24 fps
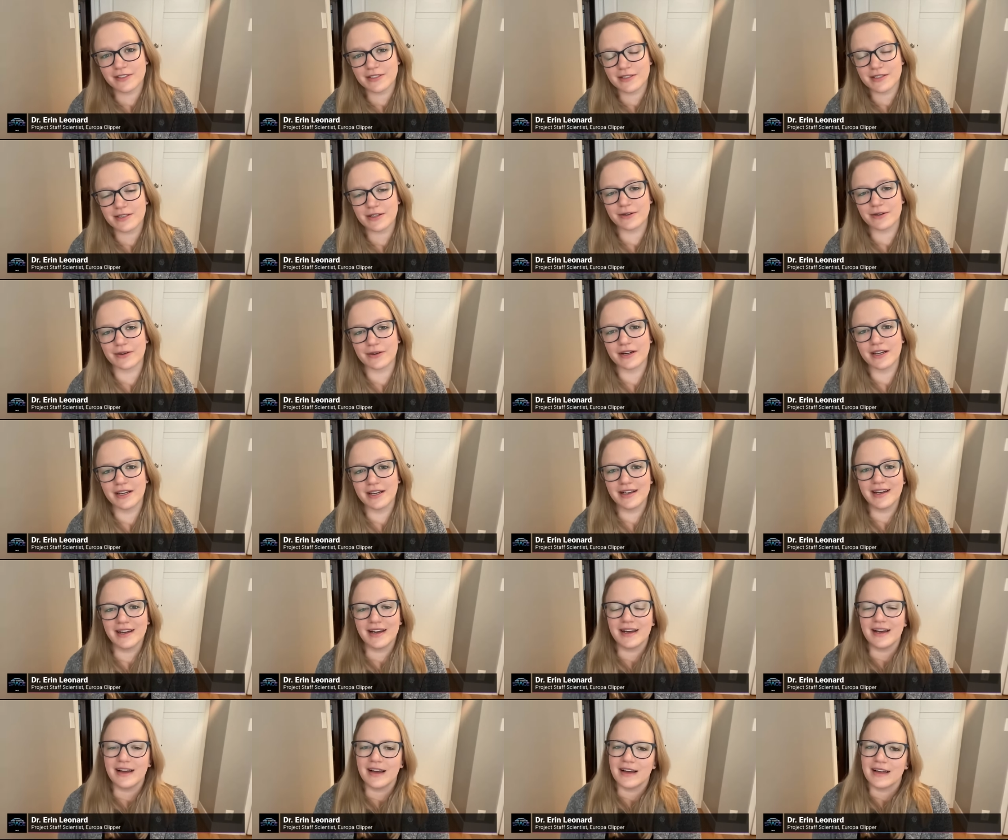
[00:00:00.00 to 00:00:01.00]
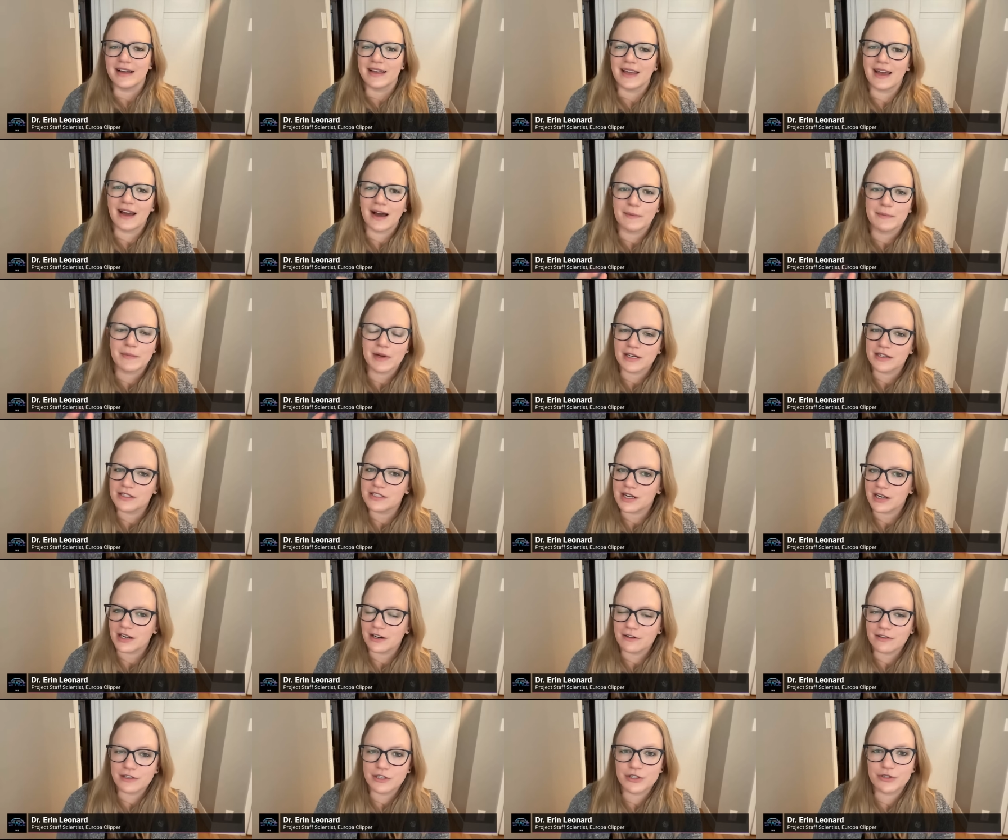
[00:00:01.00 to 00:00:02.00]
And so, yeah, I'm not
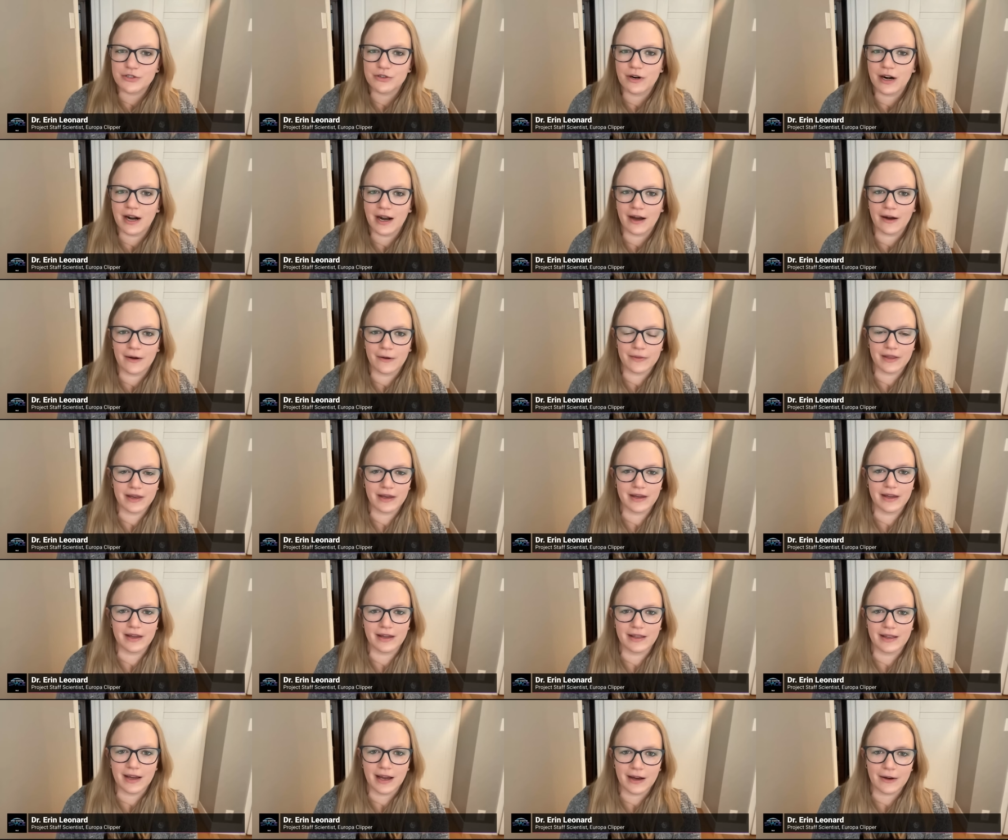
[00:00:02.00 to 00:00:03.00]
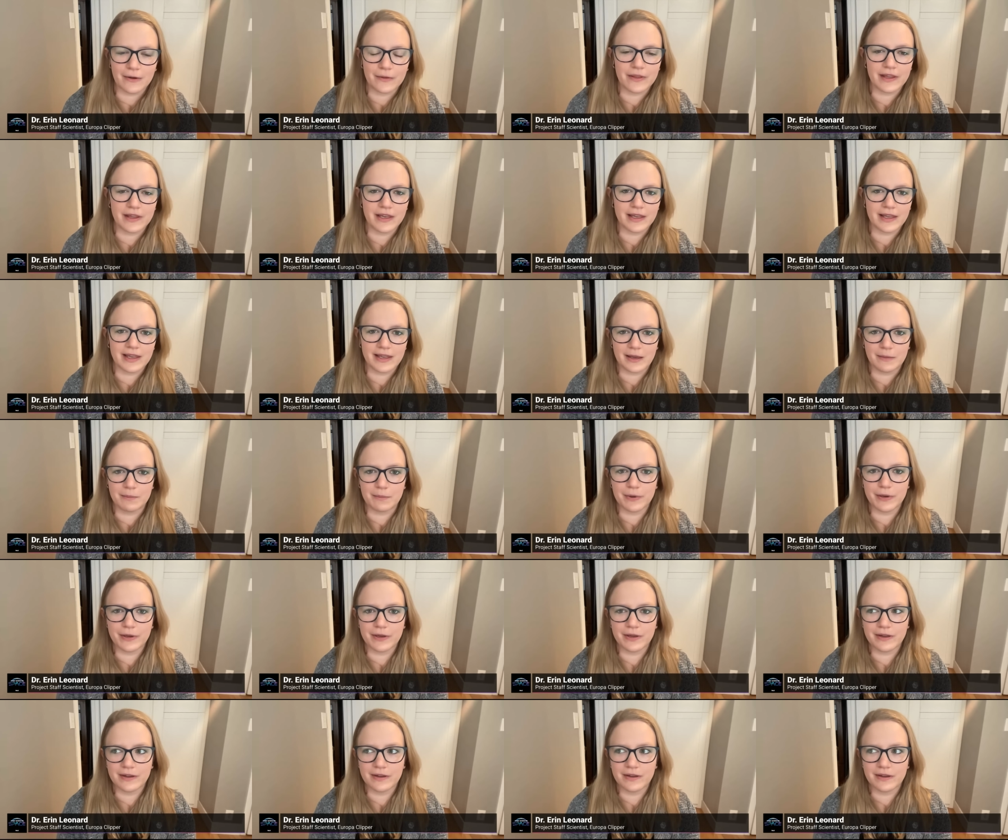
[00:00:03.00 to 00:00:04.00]
entirely sure how they keep
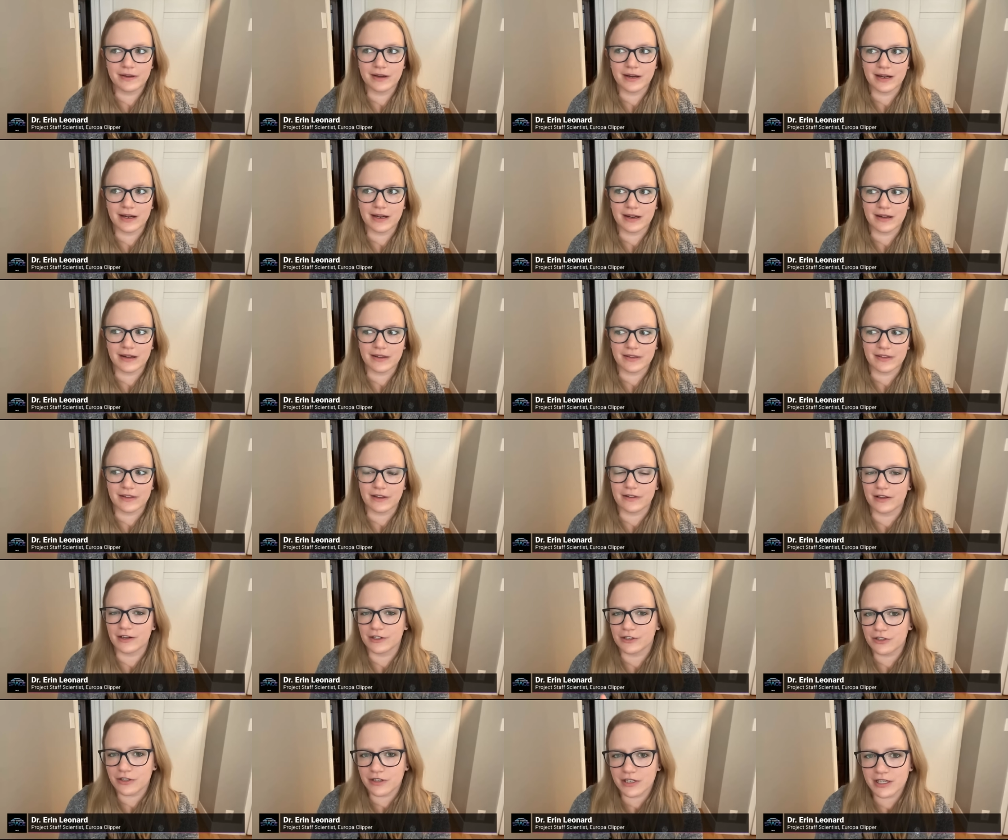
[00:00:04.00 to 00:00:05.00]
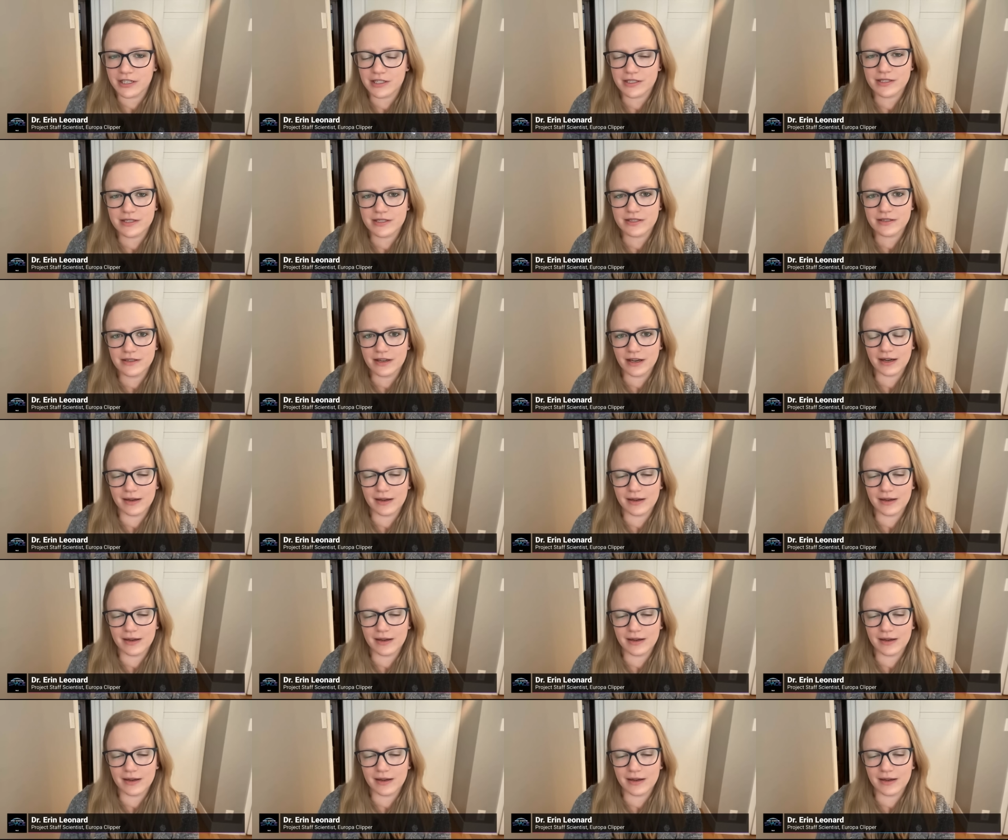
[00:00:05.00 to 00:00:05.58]
the electronics